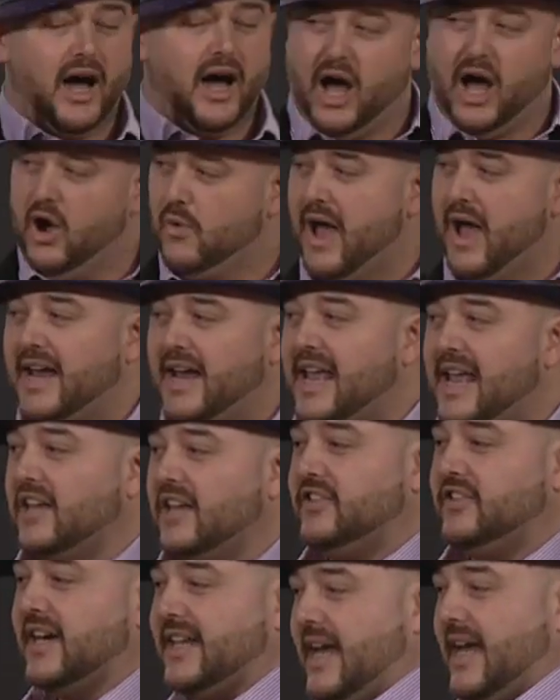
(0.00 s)
All right, now
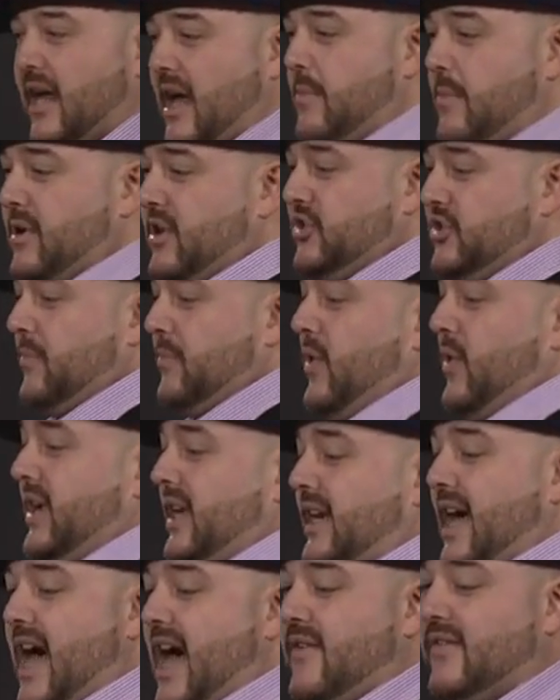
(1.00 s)
check it out. I'm gonna jump right
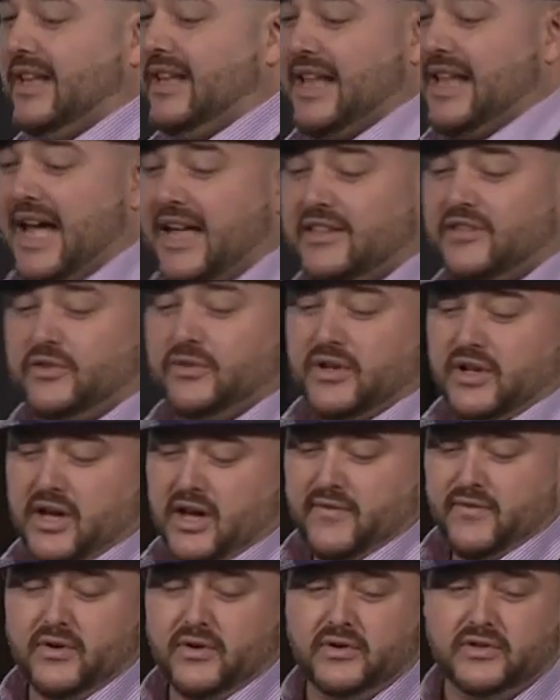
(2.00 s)
in. I have a lot to
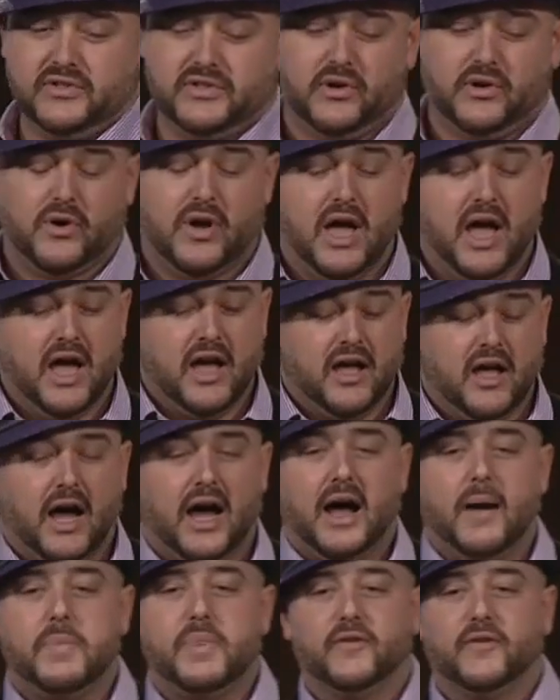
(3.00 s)
cover. So,
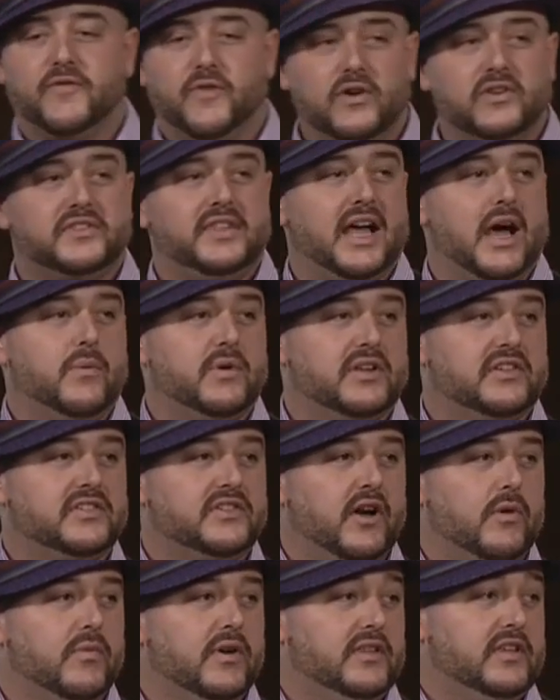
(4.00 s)
uh, the first thing I wanna
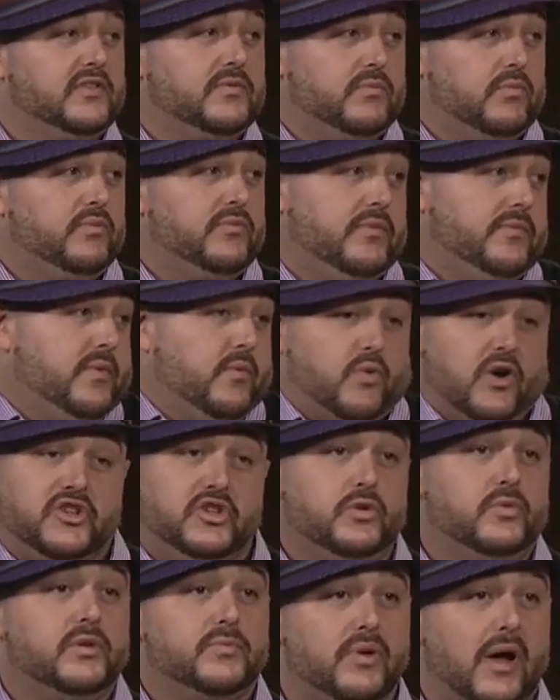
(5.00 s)
start with is
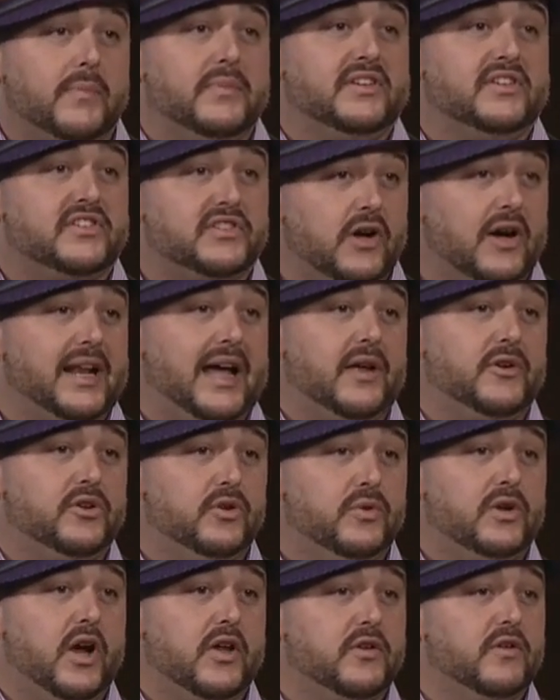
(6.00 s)
what you would probably start out
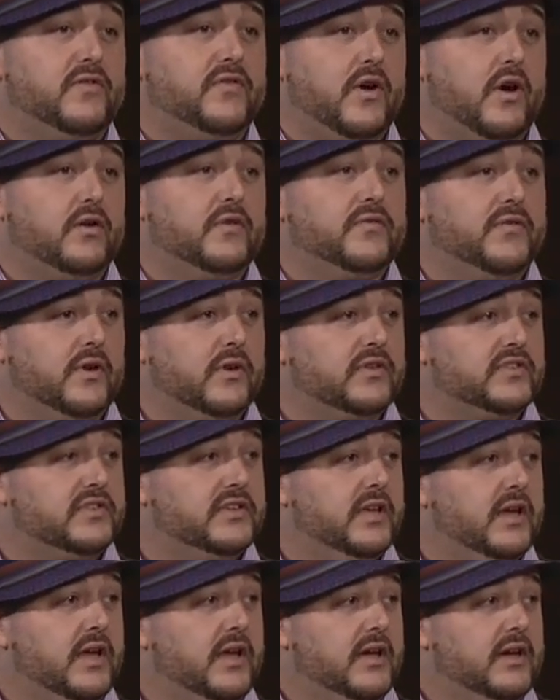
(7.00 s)
doing on your phone
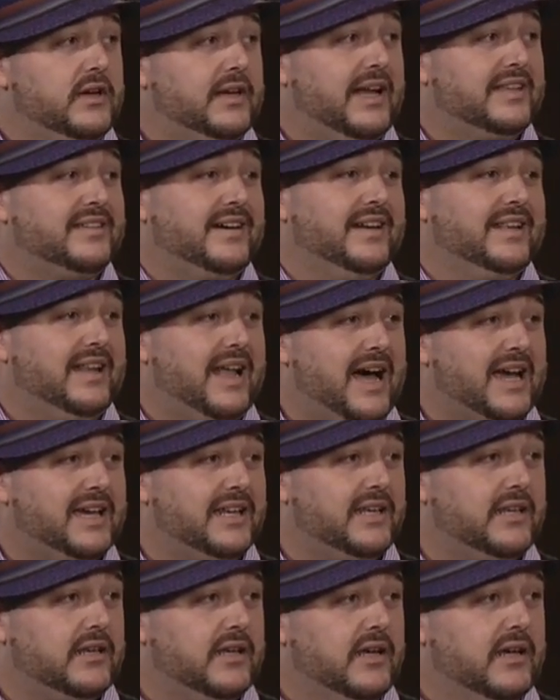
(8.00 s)
first. That's
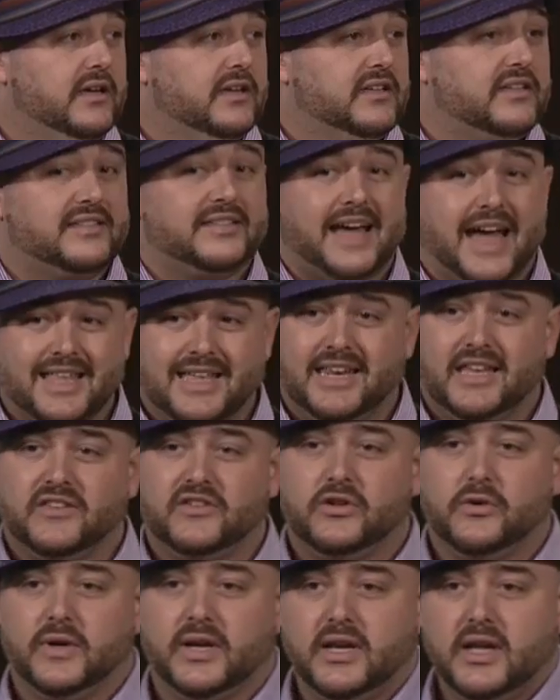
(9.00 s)
unlocking it, signing
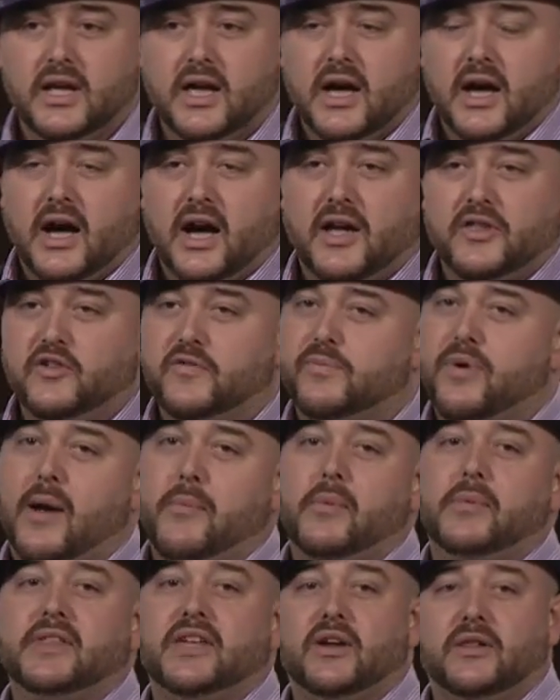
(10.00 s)
into it. Uh, you've
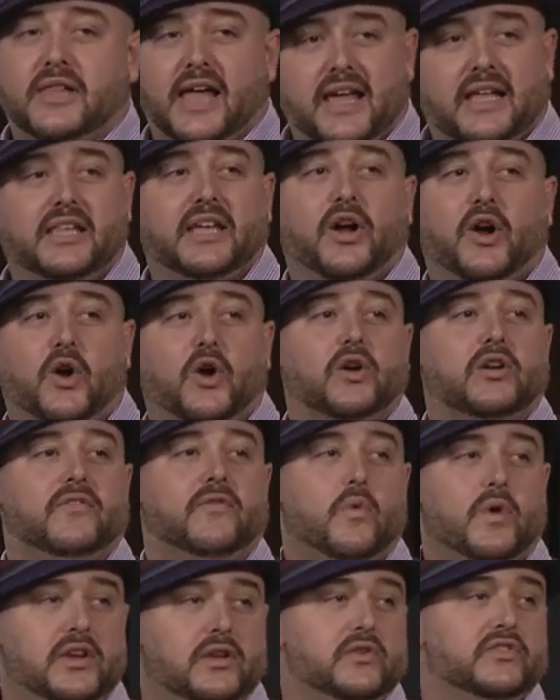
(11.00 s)
probably likely heard
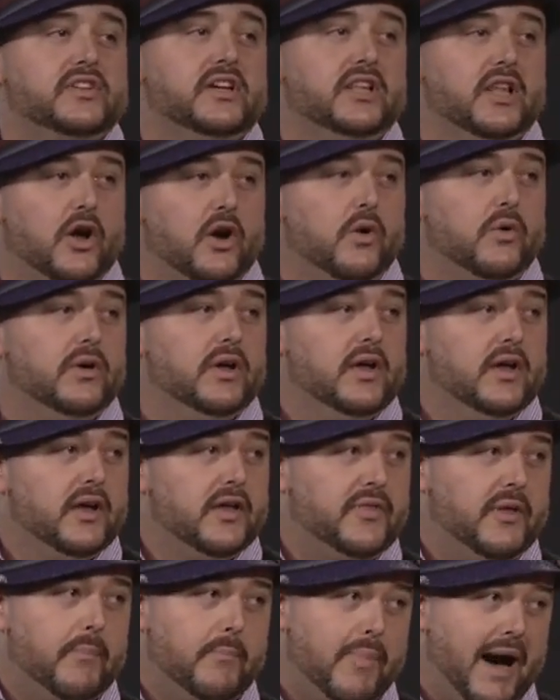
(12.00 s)
of Windows Hello,
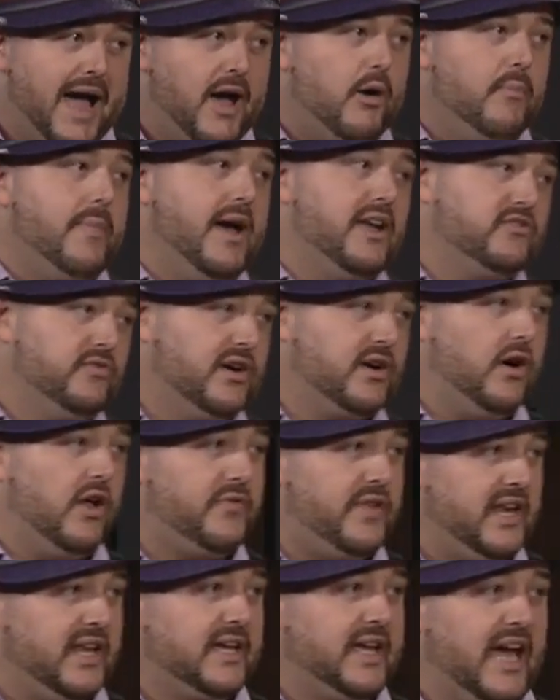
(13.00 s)
the biometric
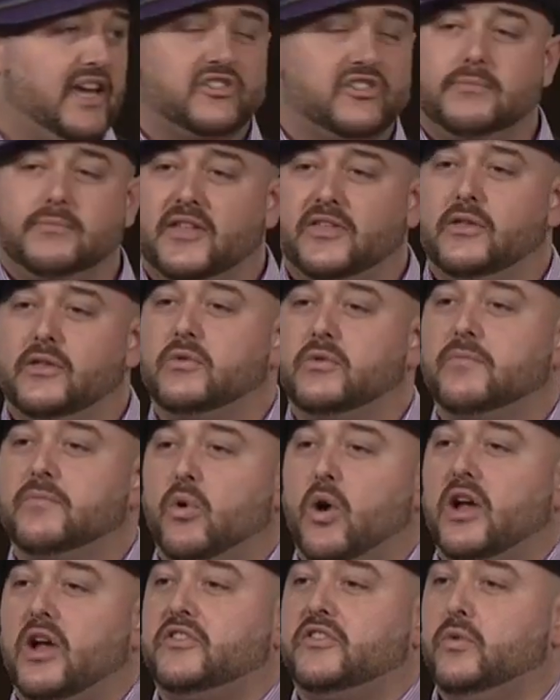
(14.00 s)
authentication method that we've
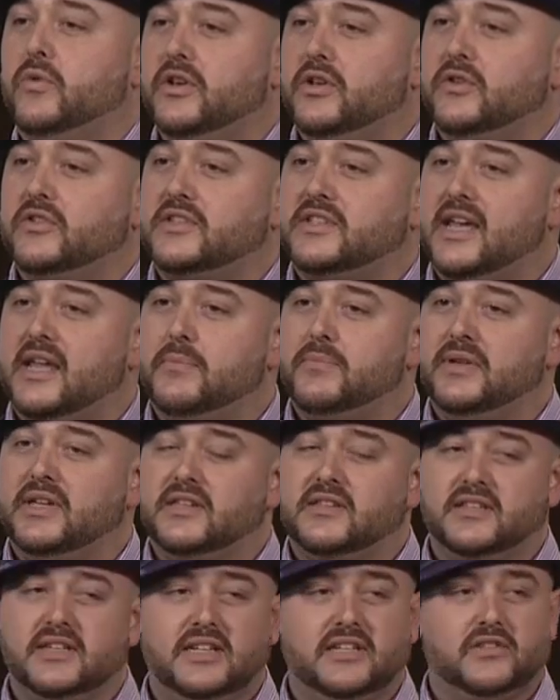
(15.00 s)
brought to Windows 10
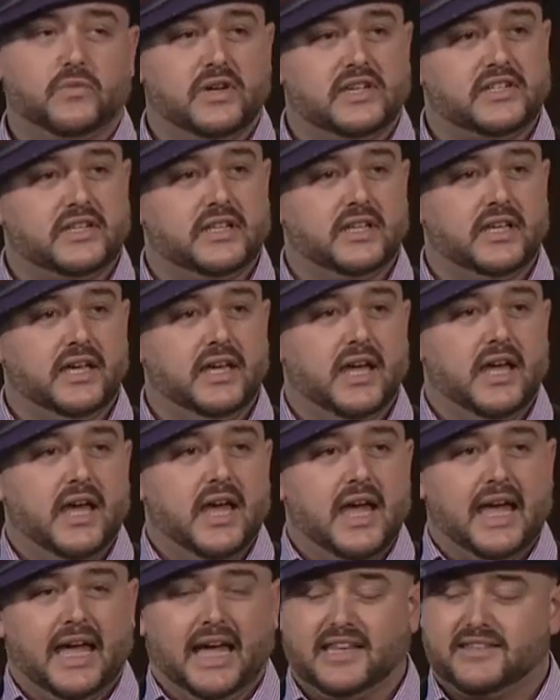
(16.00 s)
PCs recently.
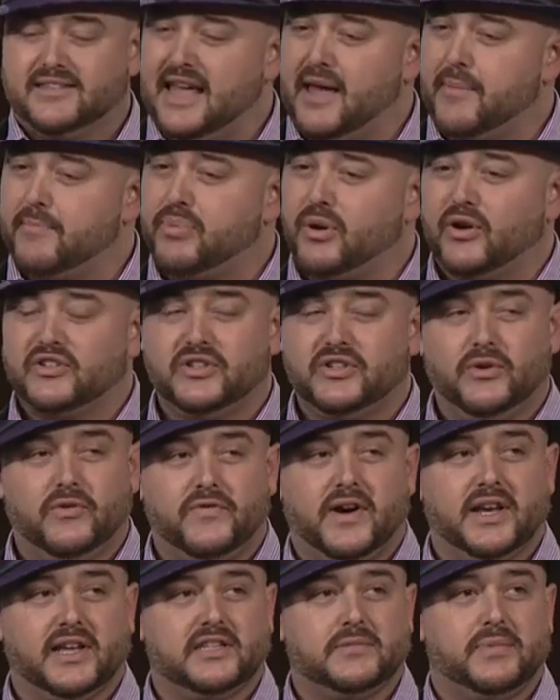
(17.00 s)
It's that personal
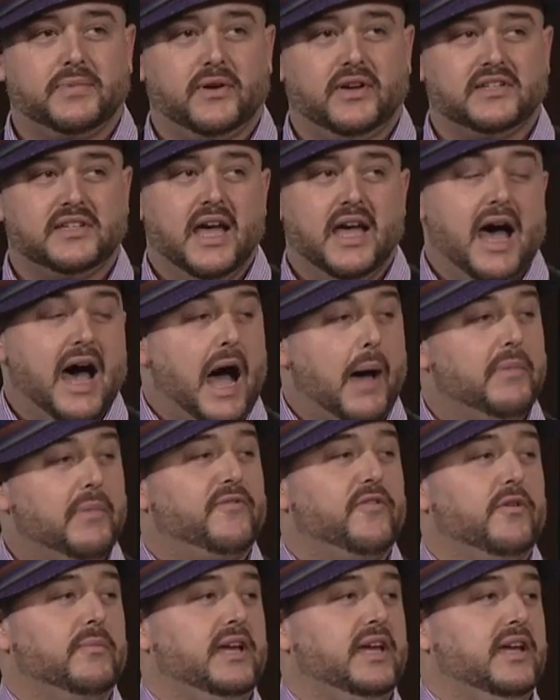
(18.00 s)
fun experience. I
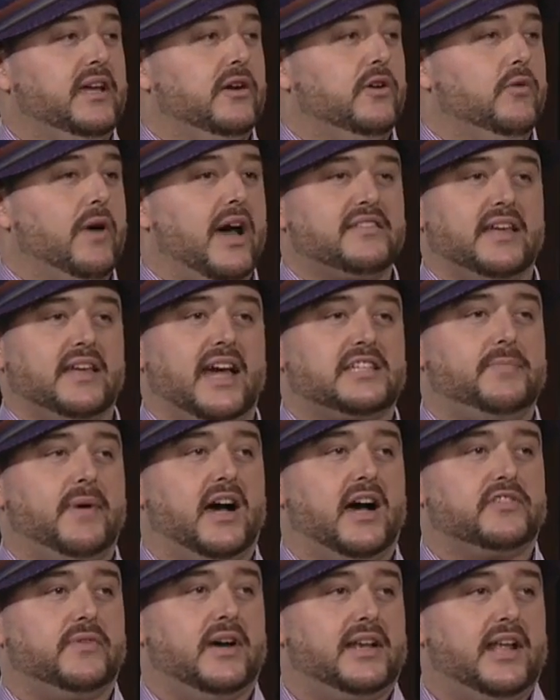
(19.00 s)
mean, for me, who has an
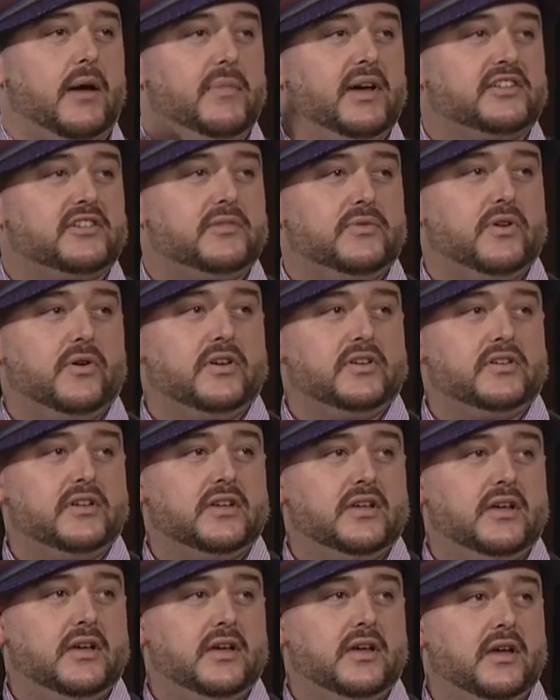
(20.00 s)
Xbox right now? Make some noise.
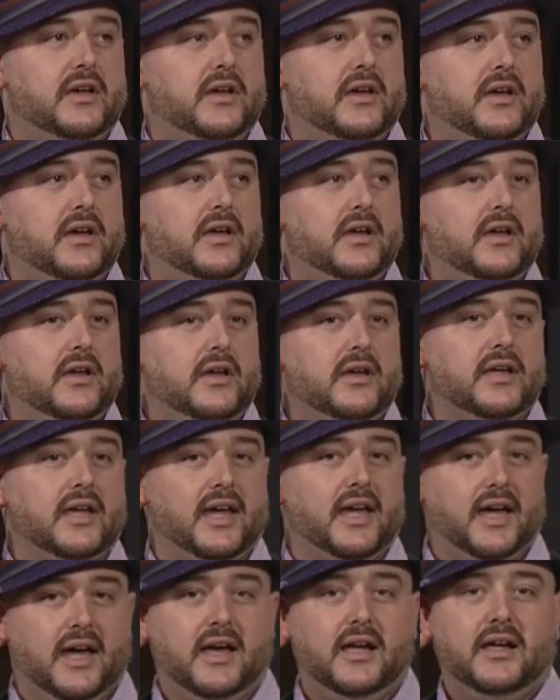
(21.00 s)

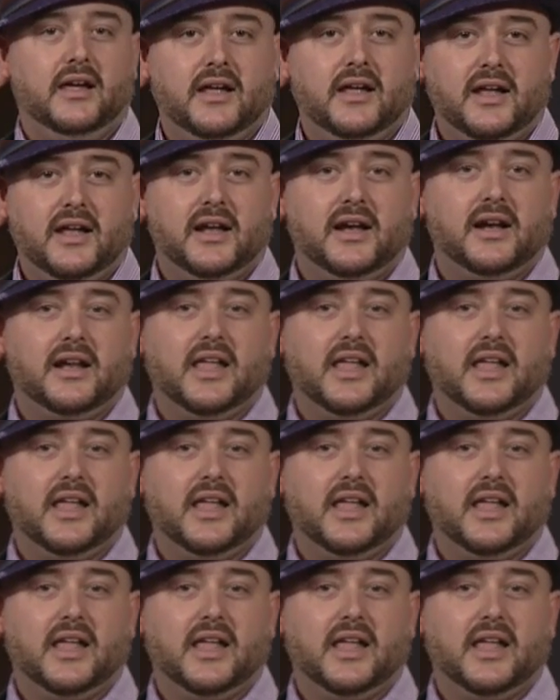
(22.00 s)
Yeah?